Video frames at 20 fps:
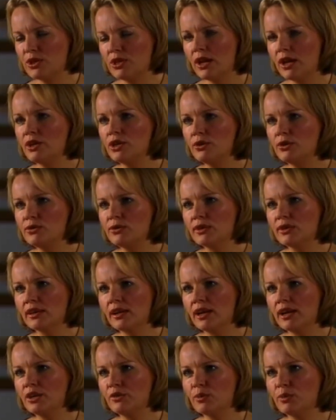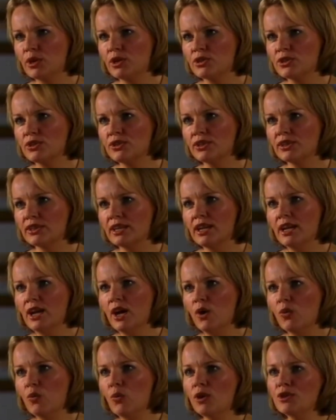Are you the kind of person that
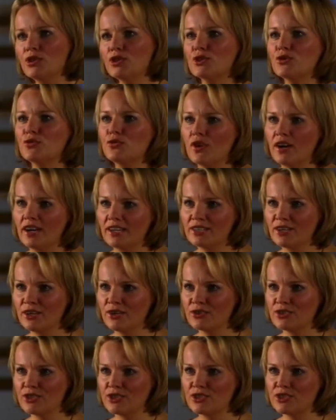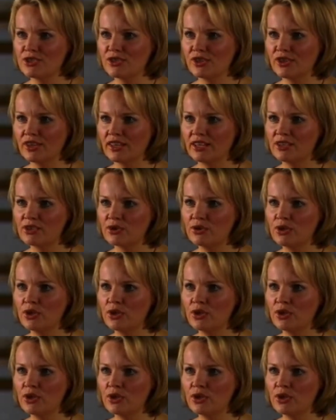wants to find answers to things,